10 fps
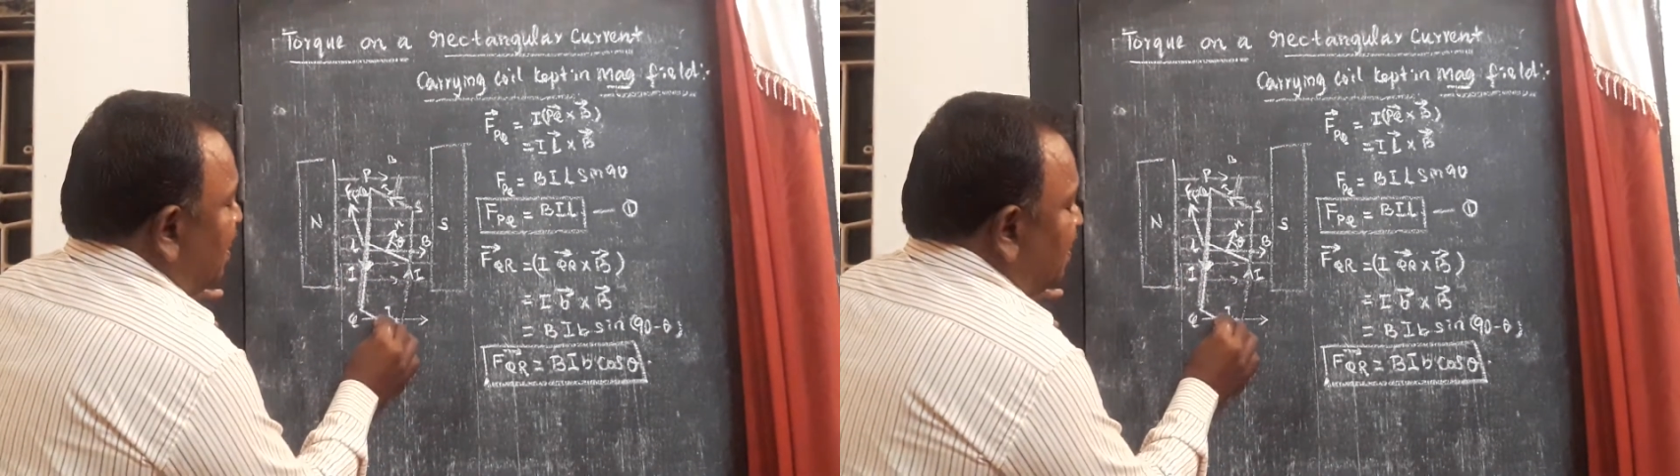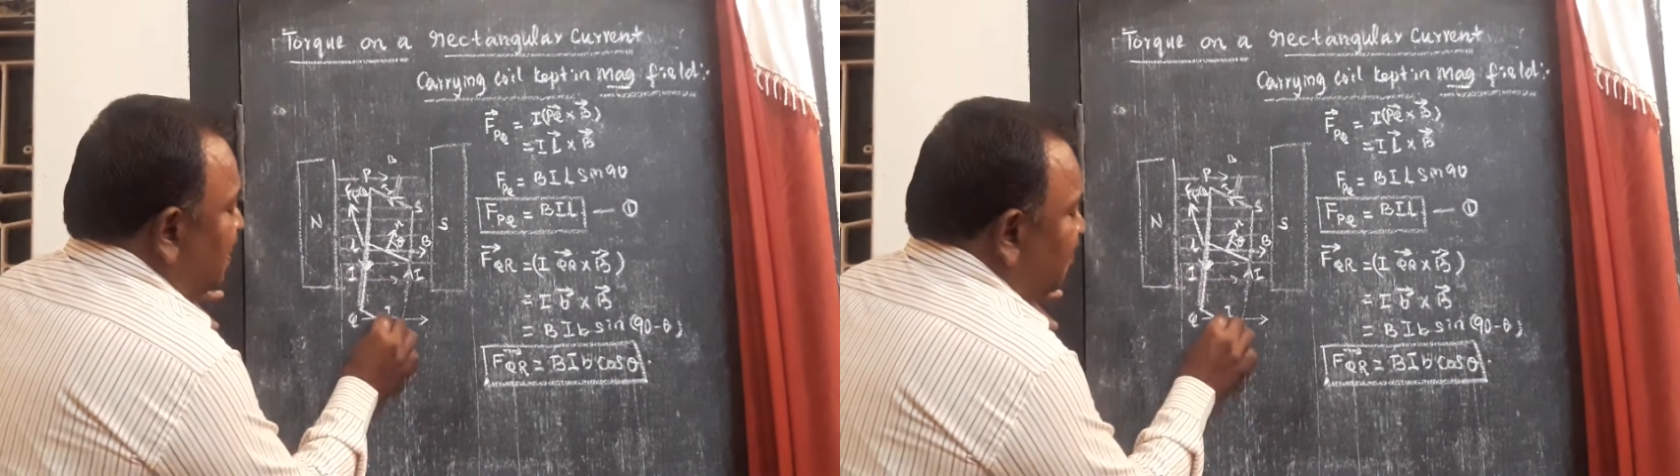
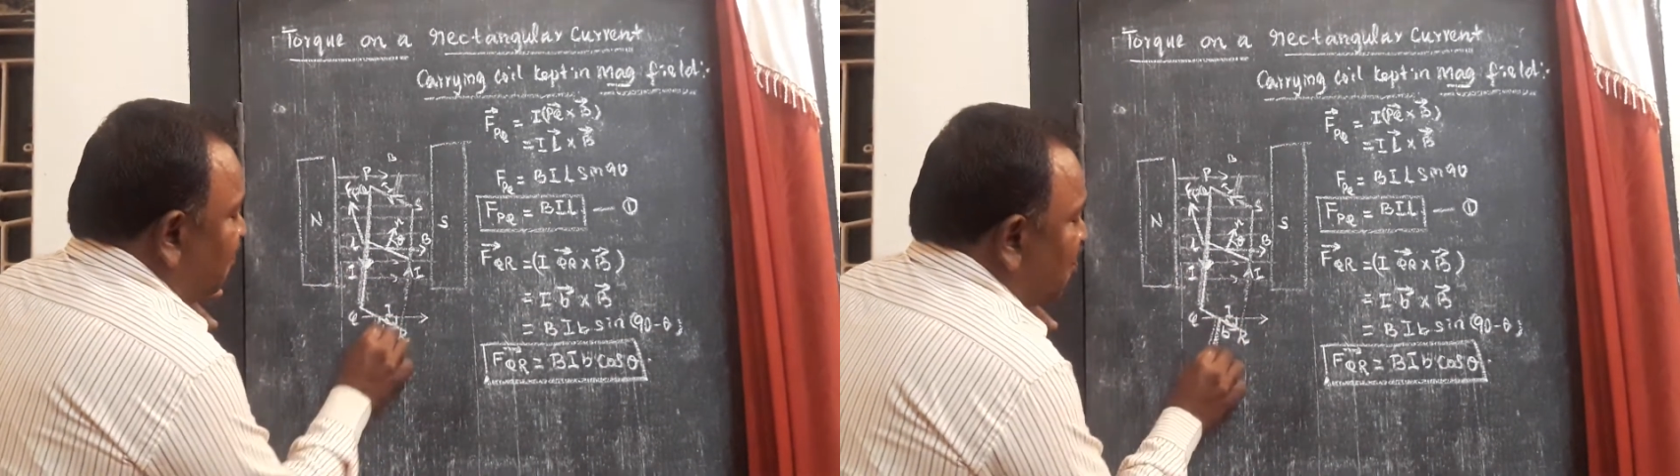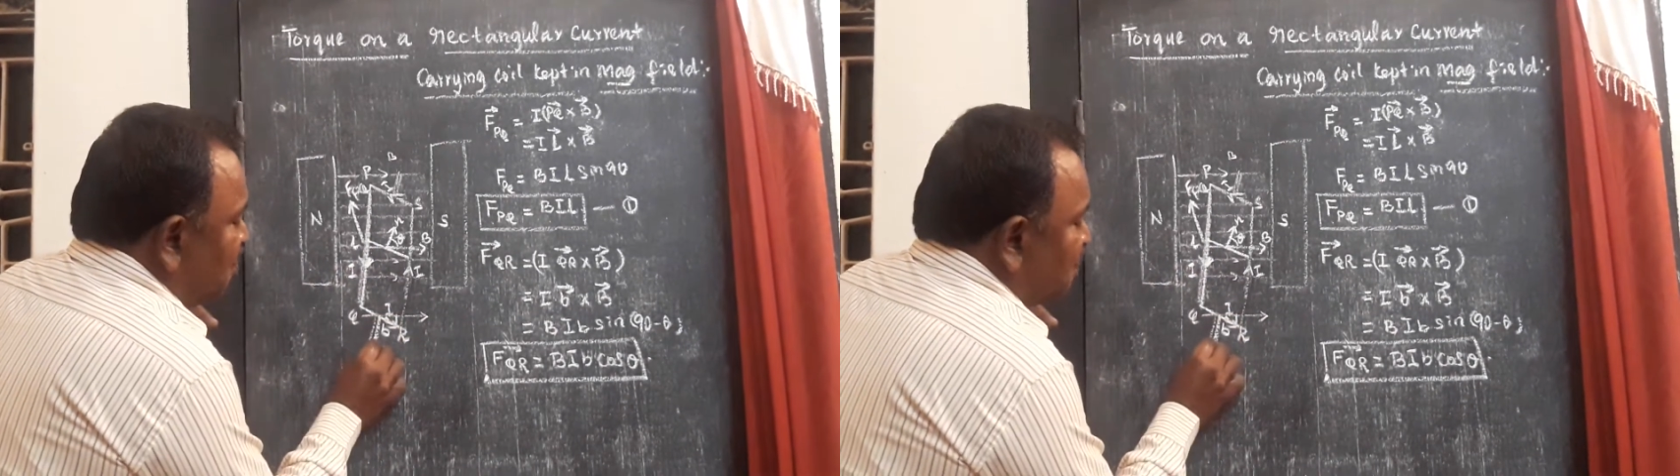the
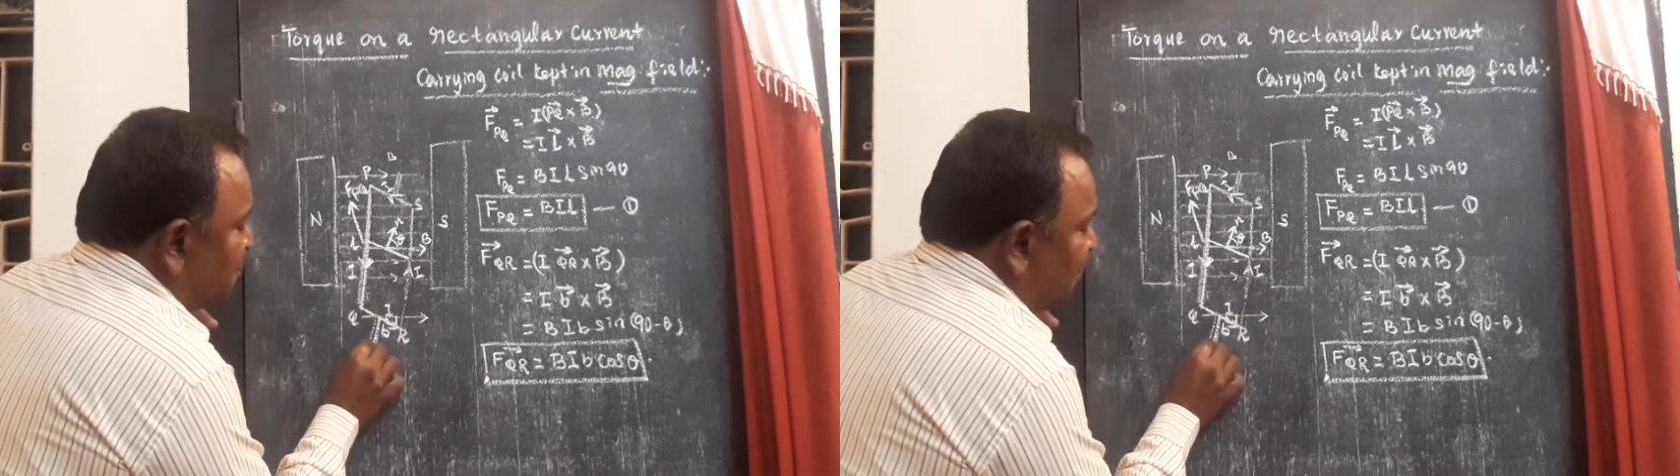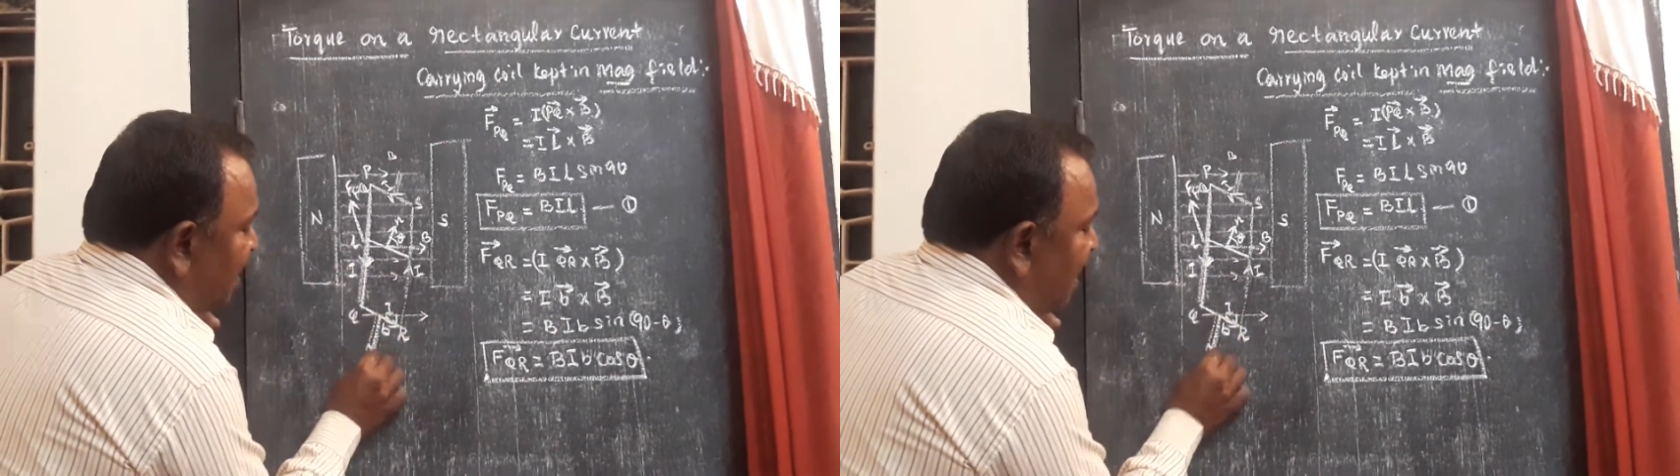
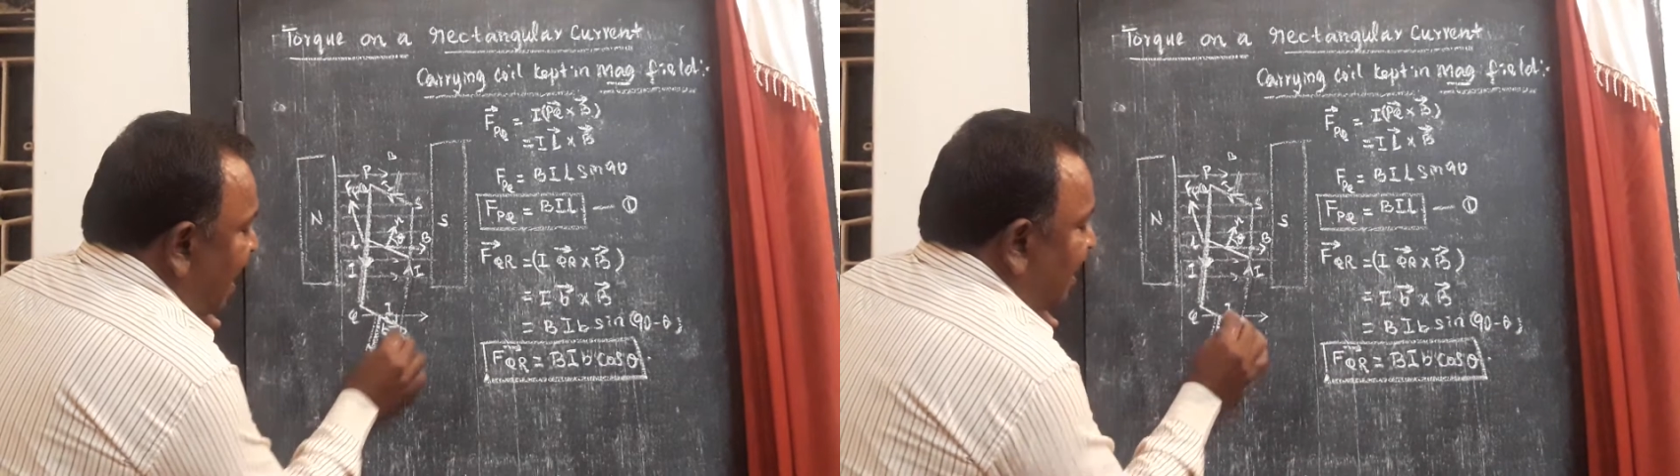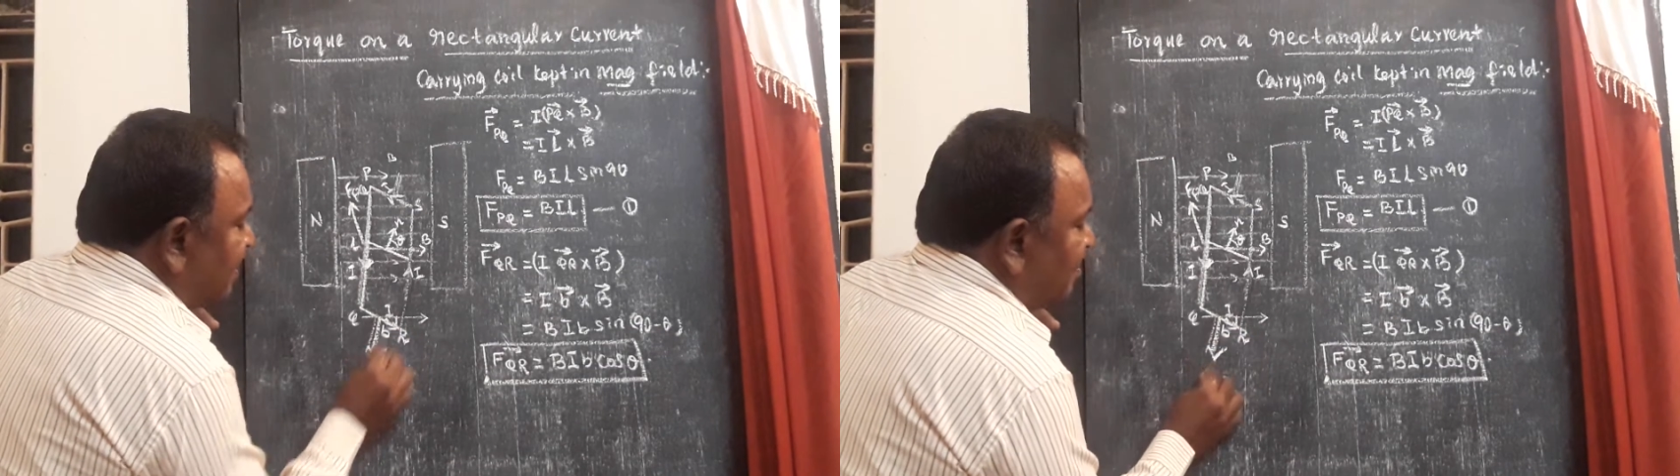force will
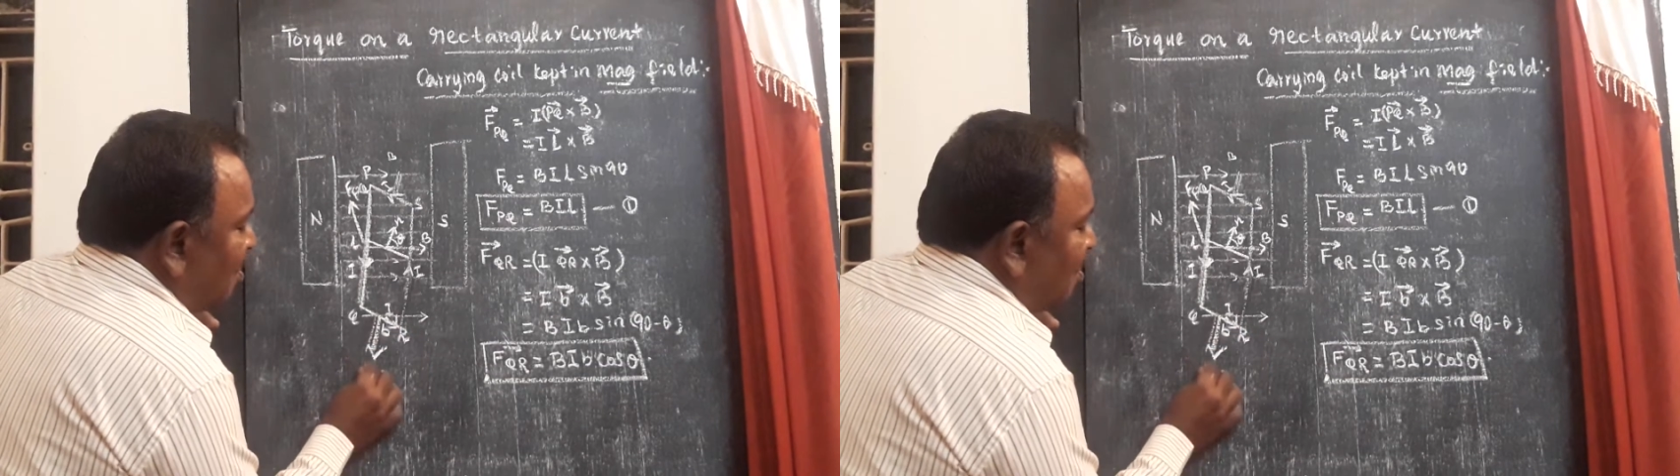act